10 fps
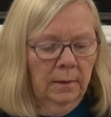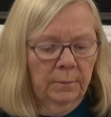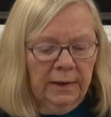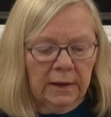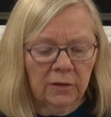
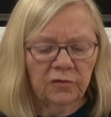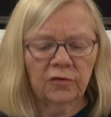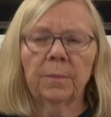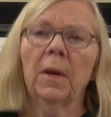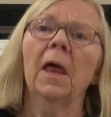Because
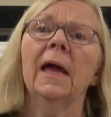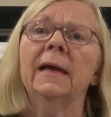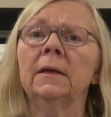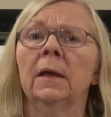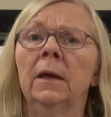you're
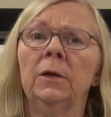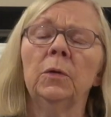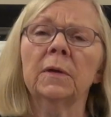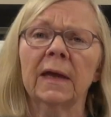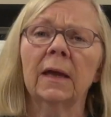blind,
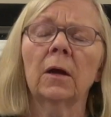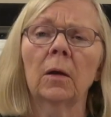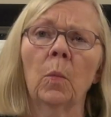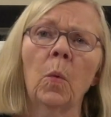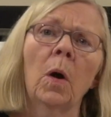you
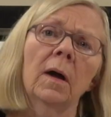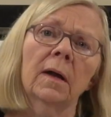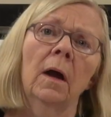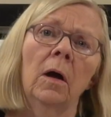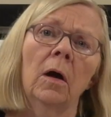cannot
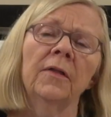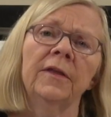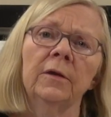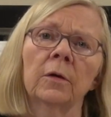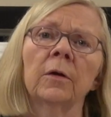walk on
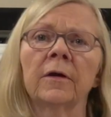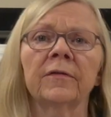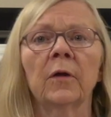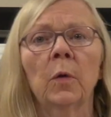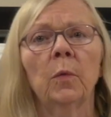the
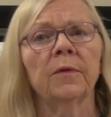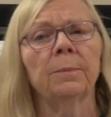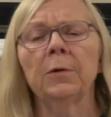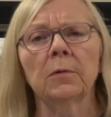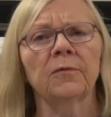earth with
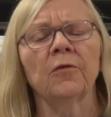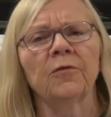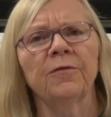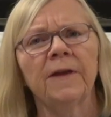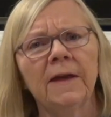beautiful
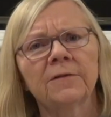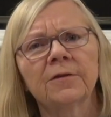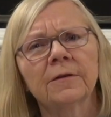feet.